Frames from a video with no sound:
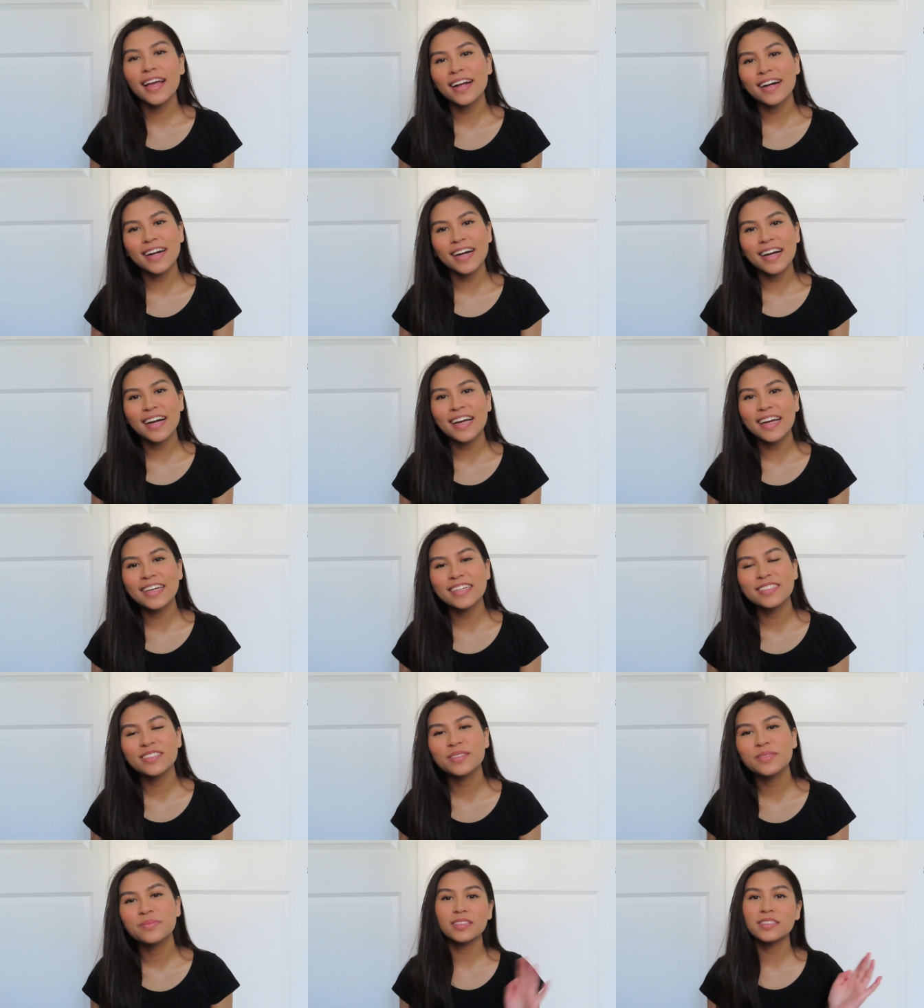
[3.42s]

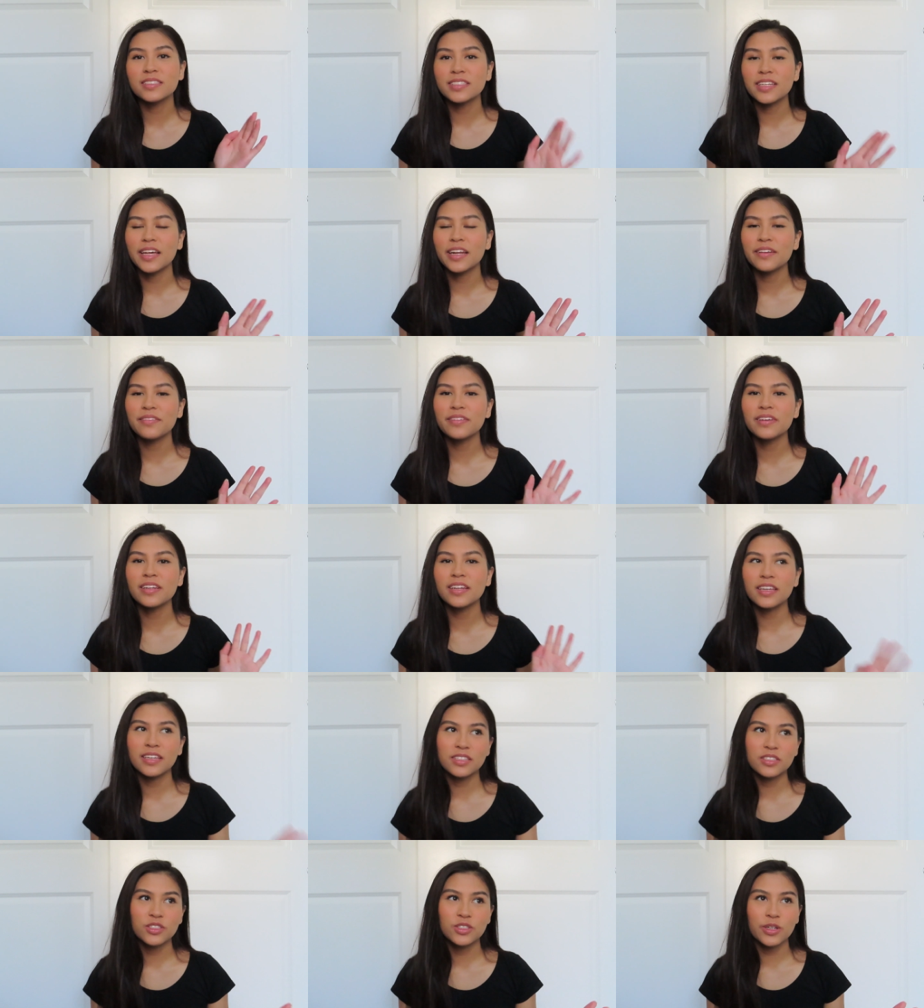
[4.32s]
guys! Instead of an
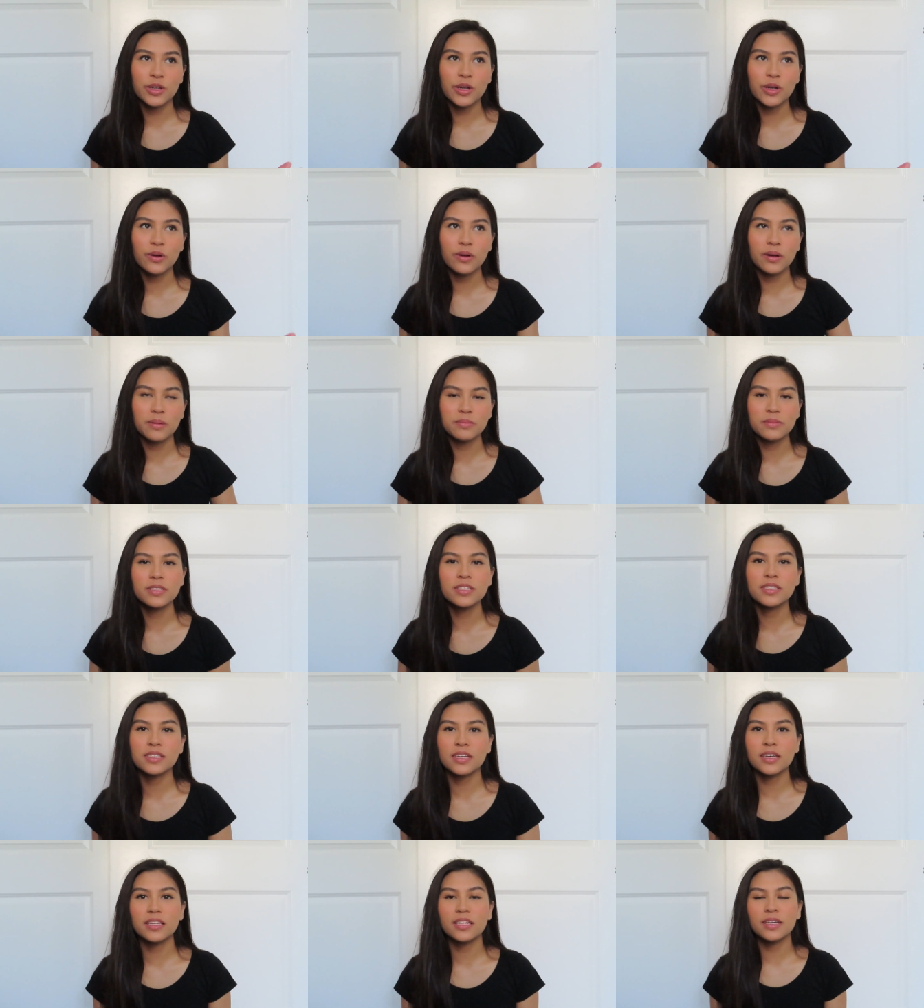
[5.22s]
intro, I'm
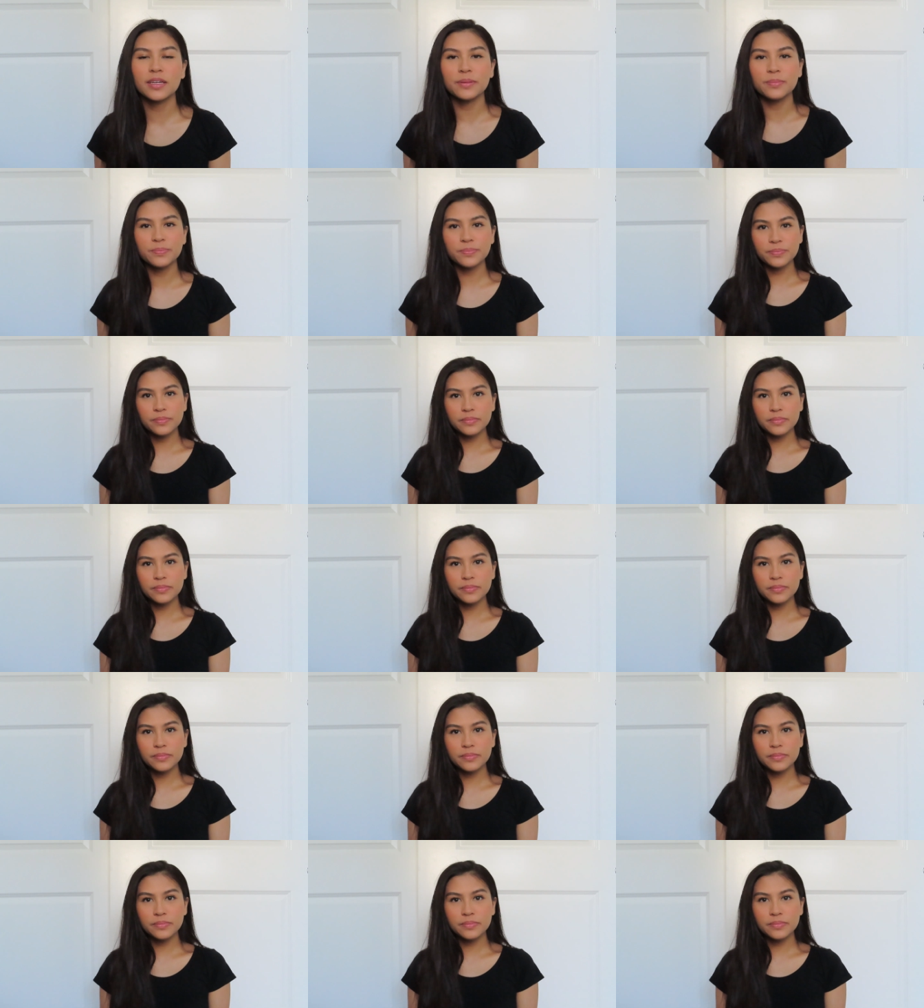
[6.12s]
just gonna...